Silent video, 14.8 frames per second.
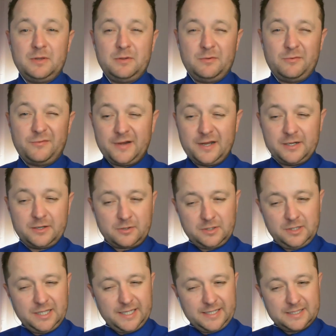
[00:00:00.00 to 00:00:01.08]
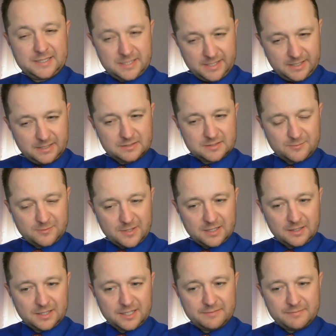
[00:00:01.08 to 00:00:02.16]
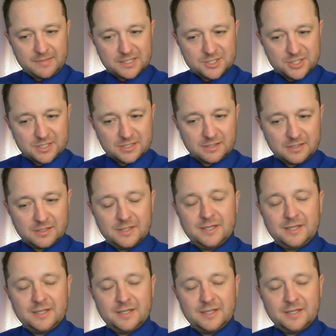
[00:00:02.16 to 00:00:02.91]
You'll find her on LinkedIn as well, I imagine.